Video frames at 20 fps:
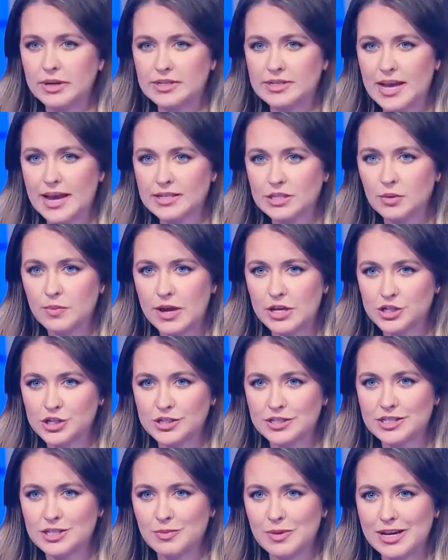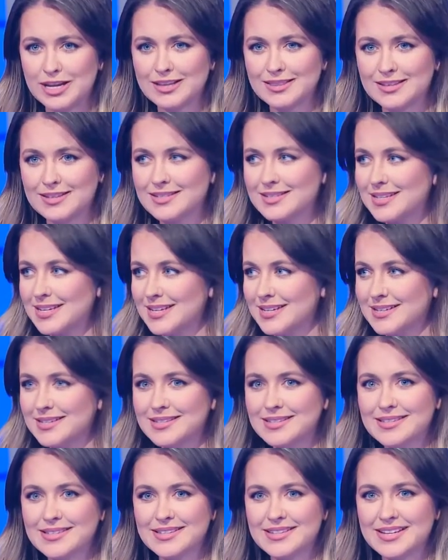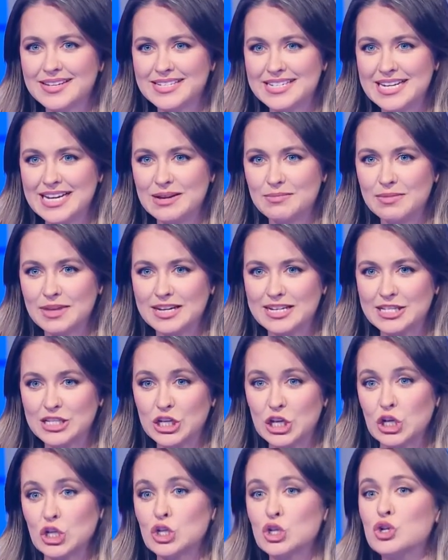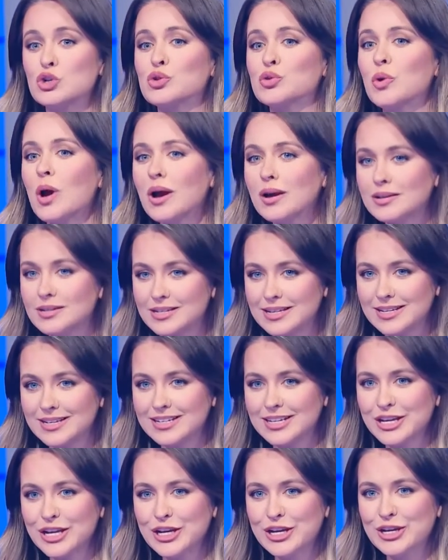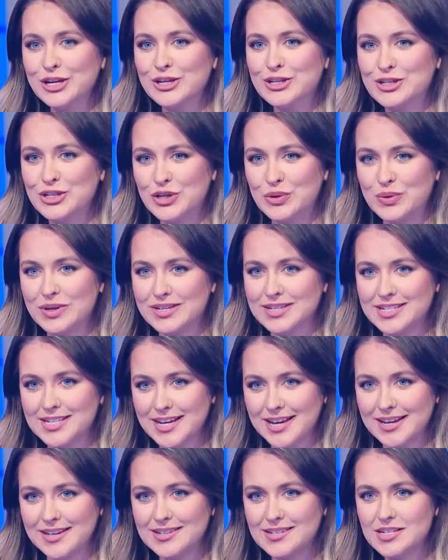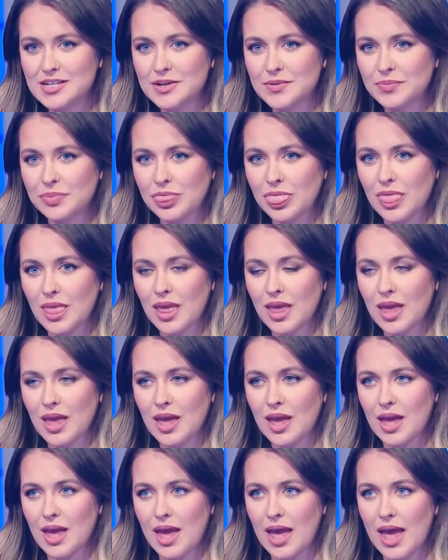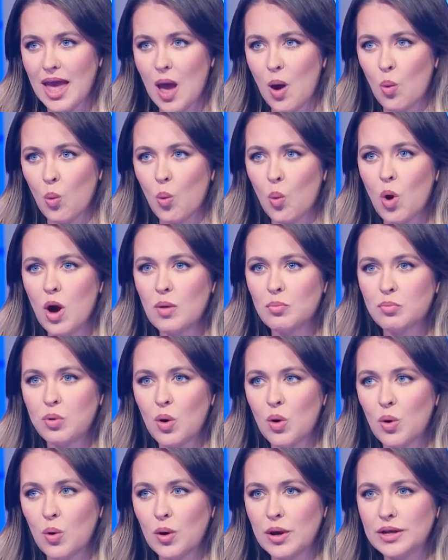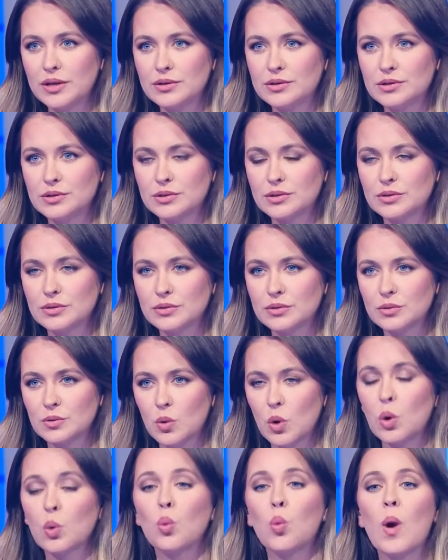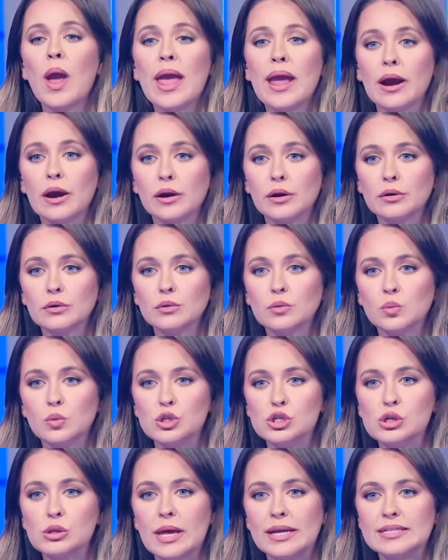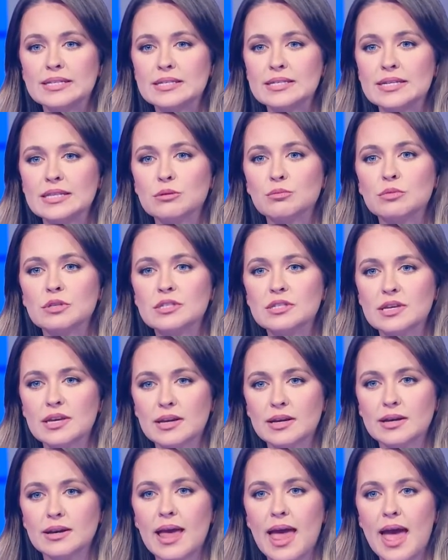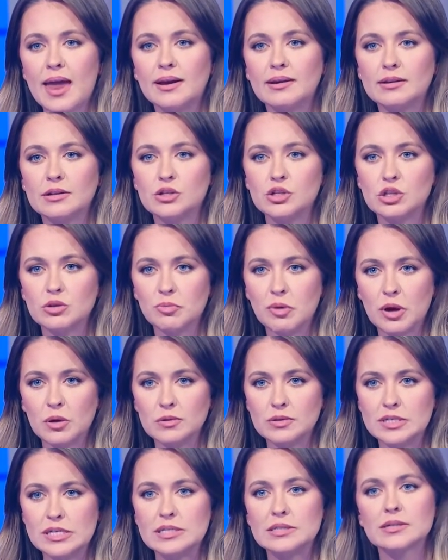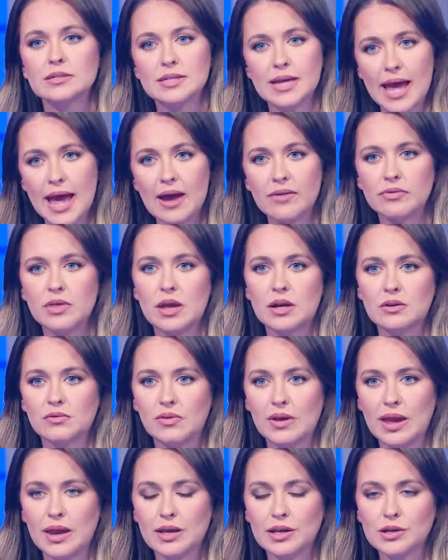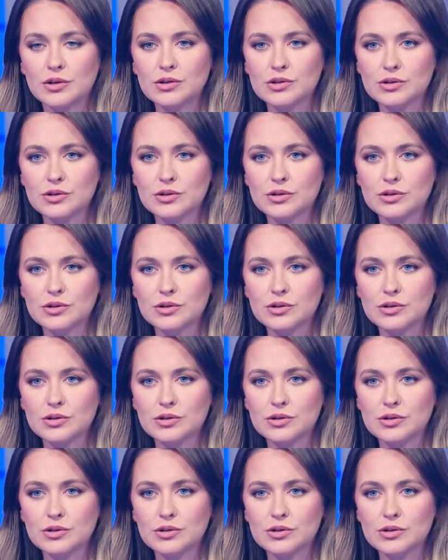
because as you mentioned, Smitty, this is a team that is constructed to contend, at what point or where would you like to see them seated headed into the postseason to have that advantage?